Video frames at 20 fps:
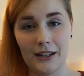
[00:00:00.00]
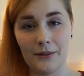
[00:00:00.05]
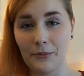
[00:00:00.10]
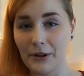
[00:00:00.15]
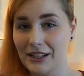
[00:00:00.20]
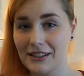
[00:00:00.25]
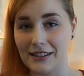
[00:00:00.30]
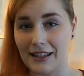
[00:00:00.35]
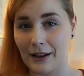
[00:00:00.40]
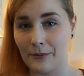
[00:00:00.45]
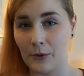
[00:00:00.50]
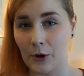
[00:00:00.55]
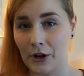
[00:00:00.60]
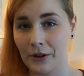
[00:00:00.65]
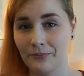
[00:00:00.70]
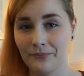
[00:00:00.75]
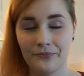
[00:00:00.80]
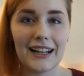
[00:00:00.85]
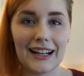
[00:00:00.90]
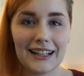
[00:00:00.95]
embrace that
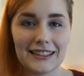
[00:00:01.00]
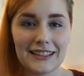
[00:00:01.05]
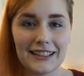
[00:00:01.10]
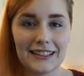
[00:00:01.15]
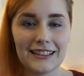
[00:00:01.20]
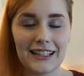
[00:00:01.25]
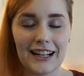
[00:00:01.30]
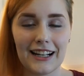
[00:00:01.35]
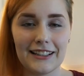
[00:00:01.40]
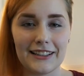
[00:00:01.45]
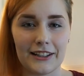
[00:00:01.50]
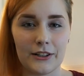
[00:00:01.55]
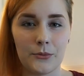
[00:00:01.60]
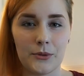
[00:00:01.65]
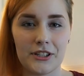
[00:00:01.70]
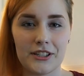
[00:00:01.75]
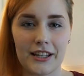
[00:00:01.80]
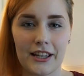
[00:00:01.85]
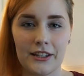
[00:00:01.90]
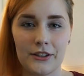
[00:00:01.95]
more. The next thing that I did
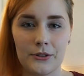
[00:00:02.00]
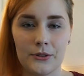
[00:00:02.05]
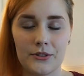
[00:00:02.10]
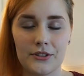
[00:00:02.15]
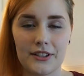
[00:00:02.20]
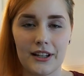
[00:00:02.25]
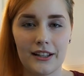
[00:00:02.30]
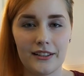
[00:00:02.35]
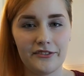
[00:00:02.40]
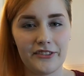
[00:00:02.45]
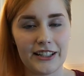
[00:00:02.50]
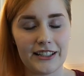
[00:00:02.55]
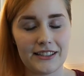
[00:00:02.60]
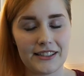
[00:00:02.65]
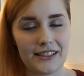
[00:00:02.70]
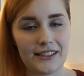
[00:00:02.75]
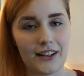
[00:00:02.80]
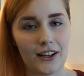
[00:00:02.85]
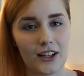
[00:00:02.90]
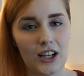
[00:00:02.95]
was I used
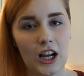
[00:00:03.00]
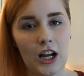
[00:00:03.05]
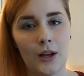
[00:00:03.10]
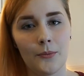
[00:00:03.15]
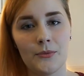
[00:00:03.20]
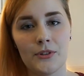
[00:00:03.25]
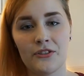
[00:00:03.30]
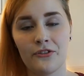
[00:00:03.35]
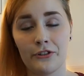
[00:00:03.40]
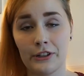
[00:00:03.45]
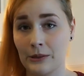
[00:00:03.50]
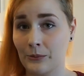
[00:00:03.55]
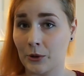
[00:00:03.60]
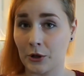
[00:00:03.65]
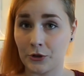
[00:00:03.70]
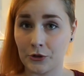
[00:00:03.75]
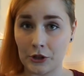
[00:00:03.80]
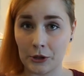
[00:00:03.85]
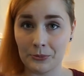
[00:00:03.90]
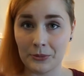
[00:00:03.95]
unfancy.com's free
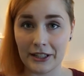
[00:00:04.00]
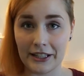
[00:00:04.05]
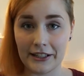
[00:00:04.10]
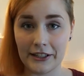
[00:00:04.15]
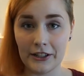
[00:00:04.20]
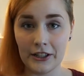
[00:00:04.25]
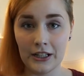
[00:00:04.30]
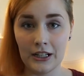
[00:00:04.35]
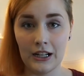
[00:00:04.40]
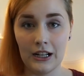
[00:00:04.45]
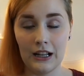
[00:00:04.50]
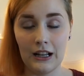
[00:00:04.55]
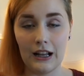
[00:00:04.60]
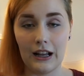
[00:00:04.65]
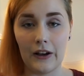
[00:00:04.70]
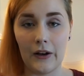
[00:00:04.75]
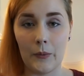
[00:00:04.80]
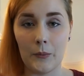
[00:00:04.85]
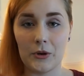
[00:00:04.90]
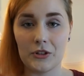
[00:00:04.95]
wardrobe planner.
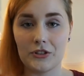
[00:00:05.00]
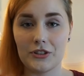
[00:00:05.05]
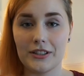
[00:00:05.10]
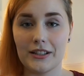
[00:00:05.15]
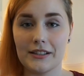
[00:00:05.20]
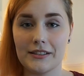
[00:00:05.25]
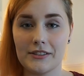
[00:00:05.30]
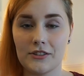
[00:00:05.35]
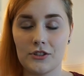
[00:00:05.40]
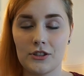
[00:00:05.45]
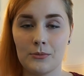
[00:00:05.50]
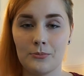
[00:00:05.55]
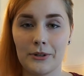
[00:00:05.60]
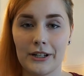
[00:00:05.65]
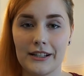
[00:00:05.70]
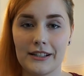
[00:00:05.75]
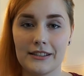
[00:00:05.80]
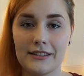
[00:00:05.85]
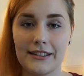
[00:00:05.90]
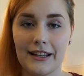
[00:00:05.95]
What she does is she
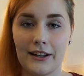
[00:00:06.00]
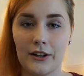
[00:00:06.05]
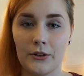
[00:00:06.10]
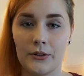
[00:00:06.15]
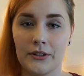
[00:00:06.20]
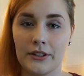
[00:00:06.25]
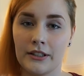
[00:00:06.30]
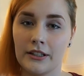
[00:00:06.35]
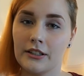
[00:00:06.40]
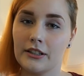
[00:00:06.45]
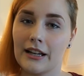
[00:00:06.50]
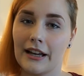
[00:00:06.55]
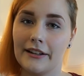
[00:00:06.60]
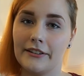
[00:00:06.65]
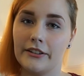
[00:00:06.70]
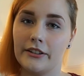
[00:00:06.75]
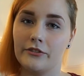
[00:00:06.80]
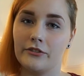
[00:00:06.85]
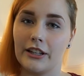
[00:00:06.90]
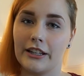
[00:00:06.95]
breaks down
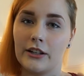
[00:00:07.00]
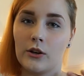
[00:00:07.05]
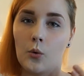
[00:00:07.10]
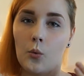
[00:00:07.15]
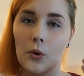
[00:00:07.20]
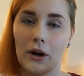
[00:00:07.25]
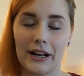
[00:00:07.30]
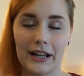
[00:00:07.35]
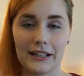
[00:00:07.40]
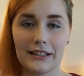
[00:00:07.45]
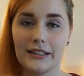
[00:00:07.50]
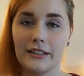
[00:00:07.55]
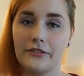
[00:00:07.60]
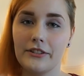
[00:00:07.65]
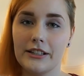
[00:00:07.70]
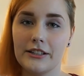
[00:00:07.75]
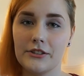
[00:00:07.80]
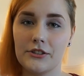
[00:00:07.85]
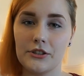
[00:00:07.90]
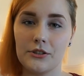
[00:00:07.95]
kind of like what
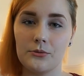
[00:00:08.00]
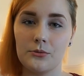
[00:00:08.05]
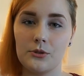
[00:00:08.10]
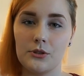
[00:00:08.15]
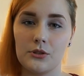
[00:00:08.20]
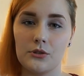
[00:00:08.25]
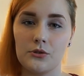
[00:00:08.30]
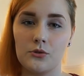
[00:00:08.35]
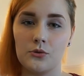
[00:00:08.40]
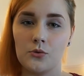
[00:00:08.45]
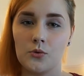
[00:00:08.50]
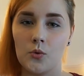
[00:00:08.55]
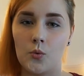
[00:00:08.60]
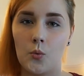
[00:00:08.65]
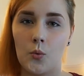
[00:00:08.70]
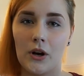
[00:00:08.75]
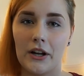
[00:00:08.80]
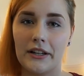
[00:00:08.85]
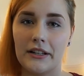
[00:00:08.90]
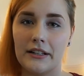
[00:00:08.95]
activities do you do,
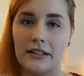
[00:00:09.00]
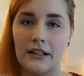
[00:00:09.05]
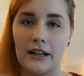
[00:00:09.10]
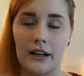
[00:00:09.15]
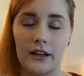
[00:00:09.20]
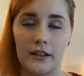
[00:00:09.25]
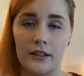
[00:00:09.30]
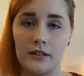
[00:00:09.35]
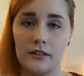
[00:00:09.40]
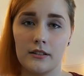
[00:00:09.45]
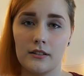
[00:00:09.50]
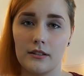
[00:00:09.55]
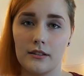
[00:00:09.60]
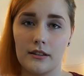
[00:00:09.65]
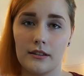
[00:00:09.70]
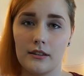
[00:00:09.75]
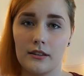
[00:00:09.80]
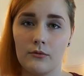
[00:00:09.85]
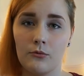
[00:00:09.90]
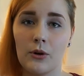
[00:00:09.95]
what
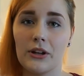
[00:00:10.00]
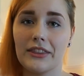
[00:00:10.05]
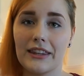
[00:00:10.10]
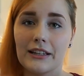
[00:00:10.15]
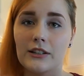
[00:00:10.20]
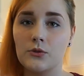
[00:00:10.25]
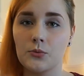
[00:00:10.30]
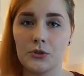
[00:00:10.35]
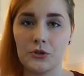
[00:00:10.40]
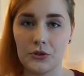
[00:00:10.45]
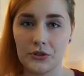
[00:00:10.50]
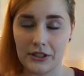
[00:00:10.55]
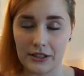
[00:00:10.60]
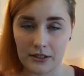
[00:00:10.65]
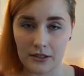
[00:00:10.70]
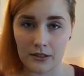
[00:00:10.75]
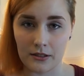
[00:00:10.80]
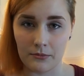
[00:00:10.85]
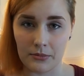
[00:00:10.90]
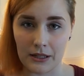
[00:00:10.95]
what things would you need
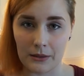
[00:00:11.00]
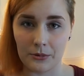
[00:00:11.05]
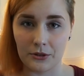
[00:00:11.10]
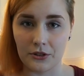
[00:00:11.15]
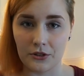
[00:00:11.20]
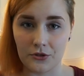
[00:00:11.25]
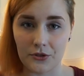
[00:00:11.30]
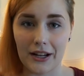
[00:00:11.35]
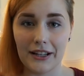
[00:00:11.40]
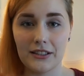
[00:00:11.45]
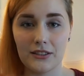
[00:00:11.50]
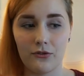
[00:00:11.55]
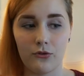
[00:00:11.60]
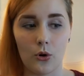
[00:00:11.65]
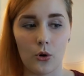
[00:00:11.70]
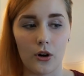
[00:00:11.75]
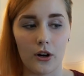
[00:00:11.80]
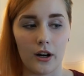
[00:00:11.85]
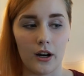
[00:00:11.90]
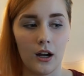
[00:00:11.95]
to be able to dress
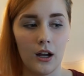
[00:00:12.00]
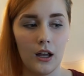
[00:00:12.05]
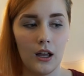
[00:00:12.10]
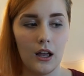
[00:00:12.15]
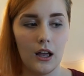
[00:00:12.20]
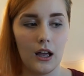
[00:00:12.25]
for,